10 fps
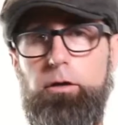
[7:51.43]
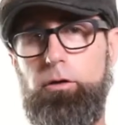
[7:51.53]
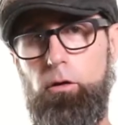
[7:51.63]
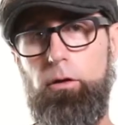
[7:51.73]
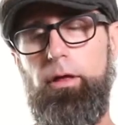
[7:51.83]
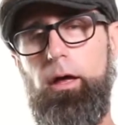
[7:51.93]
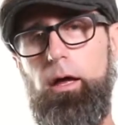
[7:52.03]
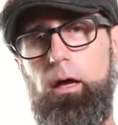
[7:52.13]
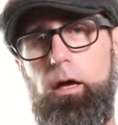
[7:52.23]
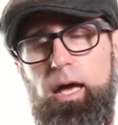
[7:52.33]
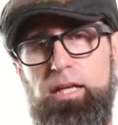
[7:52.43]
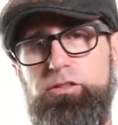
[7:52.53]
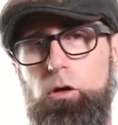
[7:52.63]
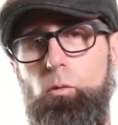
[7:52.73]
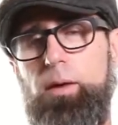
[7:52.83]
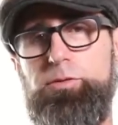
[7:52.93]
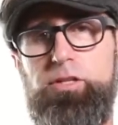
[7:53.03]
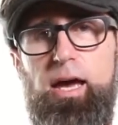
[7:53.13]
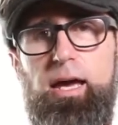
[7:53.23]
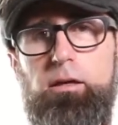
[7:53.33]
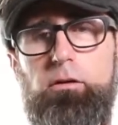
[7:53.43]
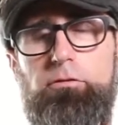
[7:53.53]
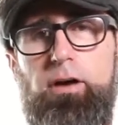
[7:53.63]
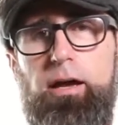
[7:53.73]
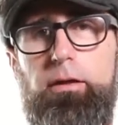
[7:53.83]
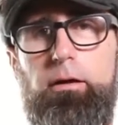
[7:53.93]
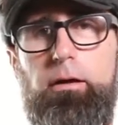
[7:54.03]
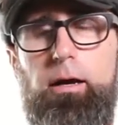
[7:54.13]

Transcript: Go to the Hensel website. You'll find their